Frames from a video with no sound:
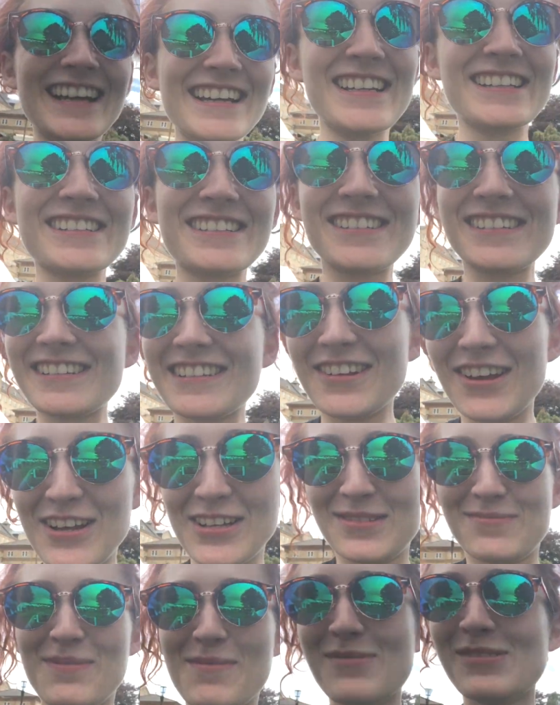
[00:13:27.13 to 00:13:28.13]
It's just
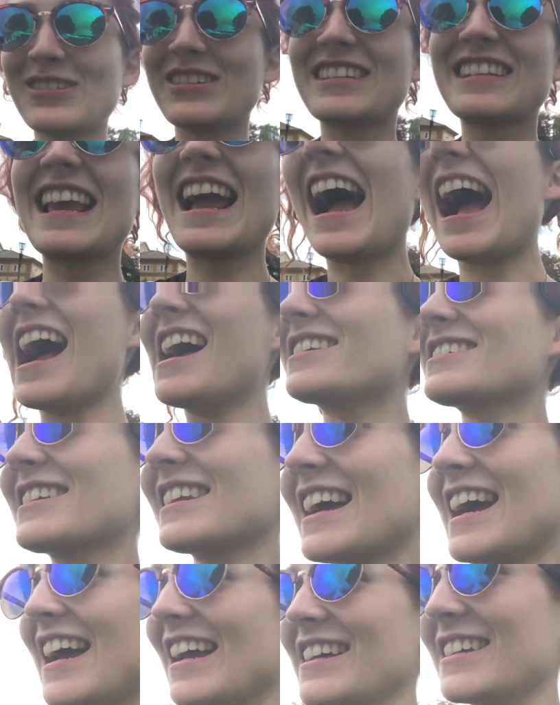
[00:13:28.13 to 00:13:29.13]
lots of people just
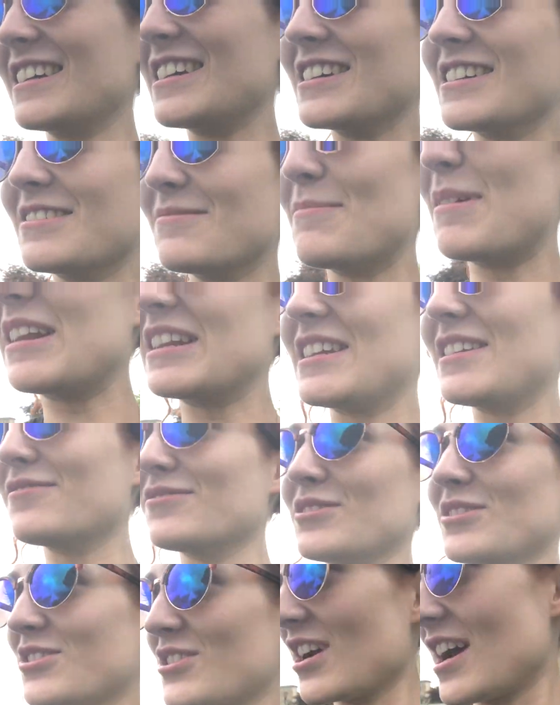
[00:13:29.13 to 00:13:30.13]
casually hanging out in
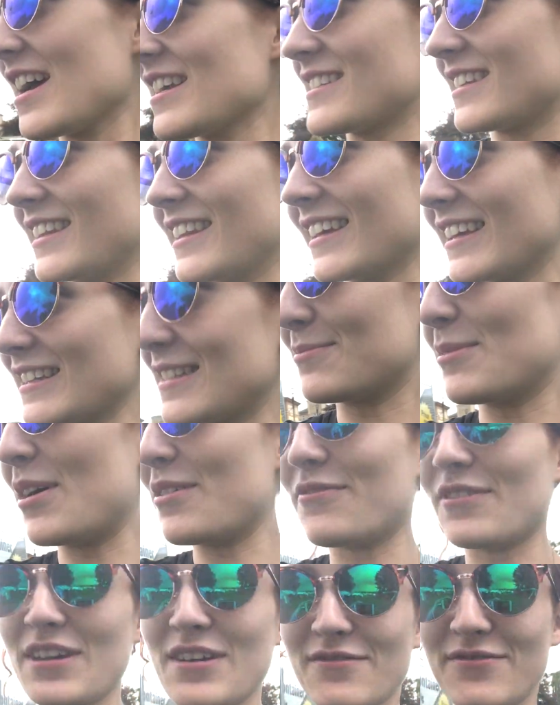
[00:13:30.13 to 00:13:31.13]
medieval dress, I think is
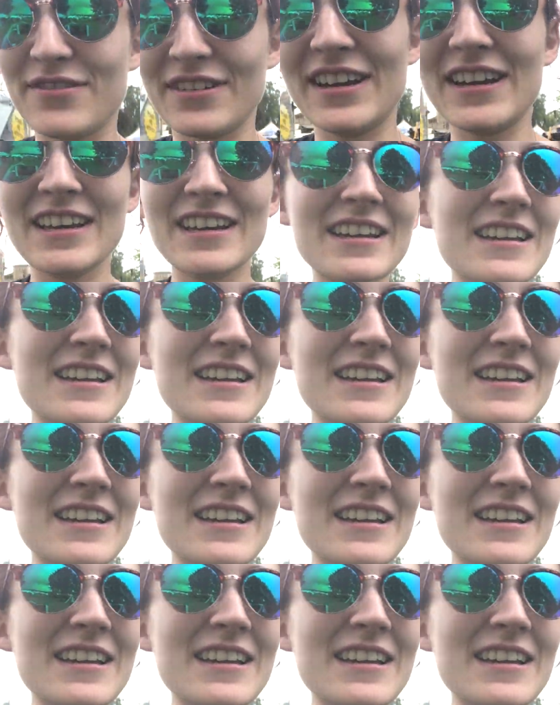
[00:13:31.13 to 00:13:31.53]
my favourite.